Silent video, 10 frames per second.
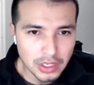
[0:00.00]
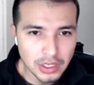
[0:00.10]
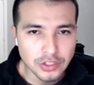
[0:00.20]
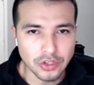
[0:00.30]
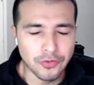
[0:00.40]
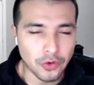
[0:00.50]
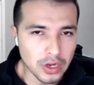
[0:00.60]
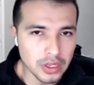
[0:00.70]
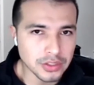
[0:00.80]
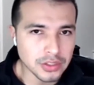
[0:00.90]
So for
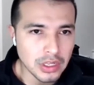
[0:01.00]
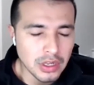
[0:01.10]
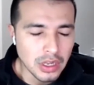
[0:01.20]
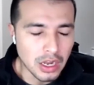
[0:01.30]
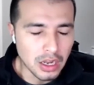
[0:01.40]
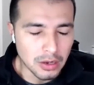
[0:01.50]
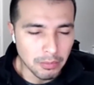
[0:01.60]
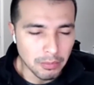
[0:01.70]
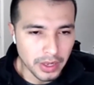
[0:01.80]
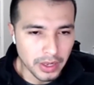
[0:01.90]
us,
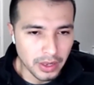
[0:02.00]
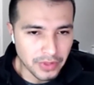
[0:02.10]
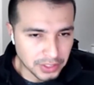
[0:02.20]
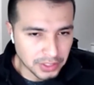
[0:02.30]
and not saying that